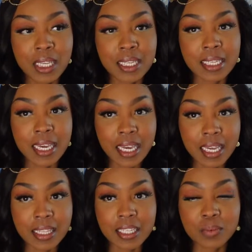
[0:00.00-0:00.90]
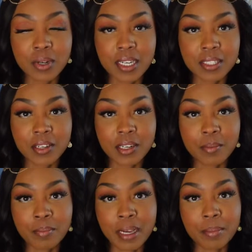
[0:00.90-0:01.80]
yeah, that's where I
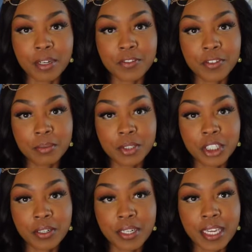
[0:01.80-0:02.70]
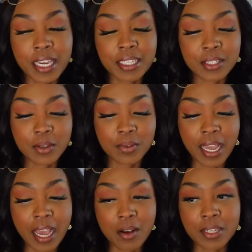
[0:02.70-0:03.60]
started my perfume journey. And so
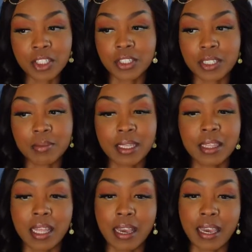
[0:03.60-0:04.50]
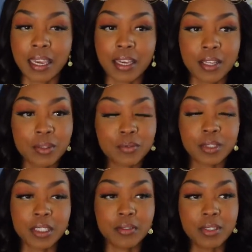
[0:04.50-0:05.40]
now it's just been like
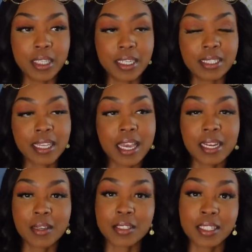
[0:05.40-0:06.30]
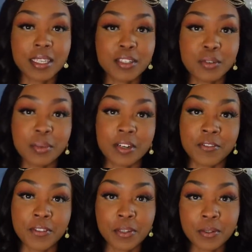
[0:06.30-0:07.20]
really, really exciting to get new
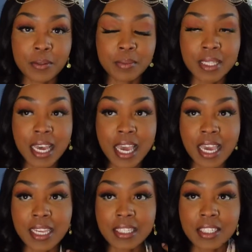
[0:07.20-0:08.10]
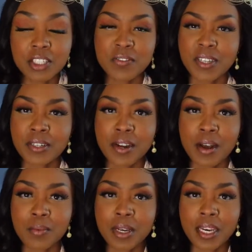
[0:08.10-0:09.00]
perfumes and to just figure
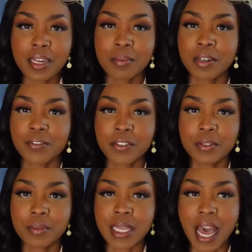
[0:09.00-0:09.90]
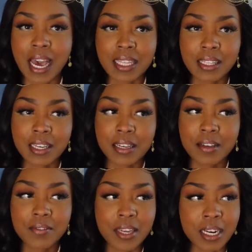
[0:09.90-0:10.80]
out what kind of perfumes I
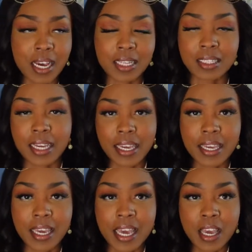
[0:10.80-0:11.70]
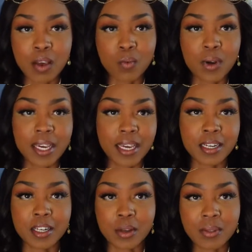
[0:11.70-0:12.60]
love and I like, what kind
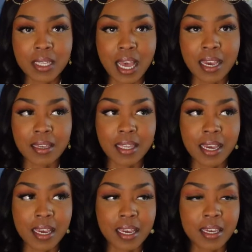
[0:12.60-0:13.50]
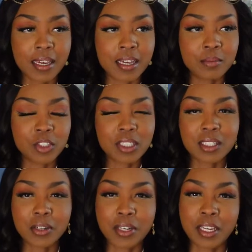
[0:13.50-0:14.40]
of notes I like, um, just
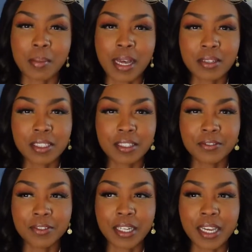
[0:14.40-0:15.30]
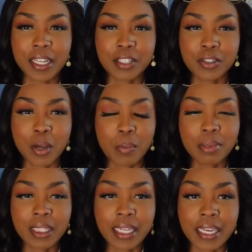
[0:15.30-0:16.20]
learning about different, you know,
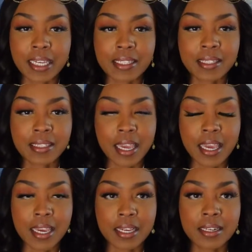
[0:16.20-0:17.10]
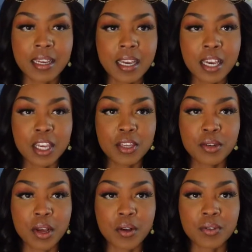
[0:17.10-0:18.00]
plants and you
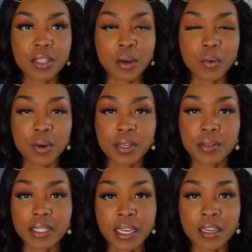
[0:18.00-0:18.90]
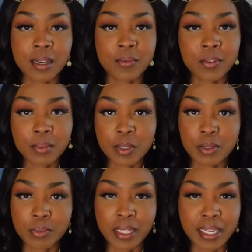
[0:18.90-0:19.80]
know, the oils that come from
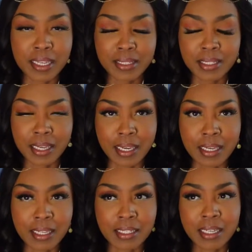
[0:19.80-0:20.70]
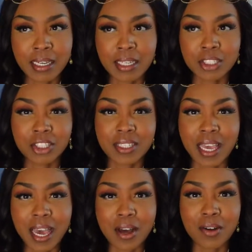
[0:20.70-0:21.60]
those plants and just
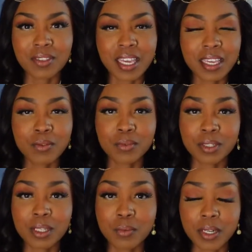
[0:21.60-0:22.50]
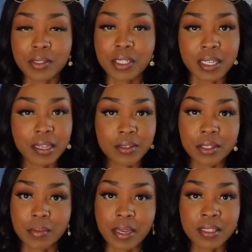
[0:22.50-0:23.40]
how they can really work together
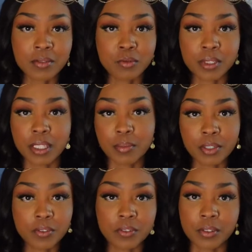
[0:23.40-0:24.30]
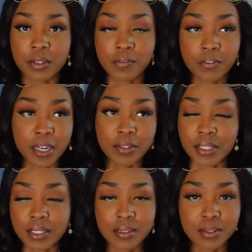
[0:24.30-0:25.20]
to make some really beautiful
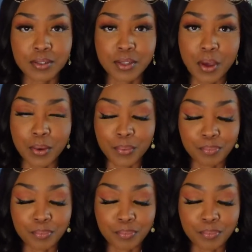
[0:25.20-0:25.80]
fragrances. So,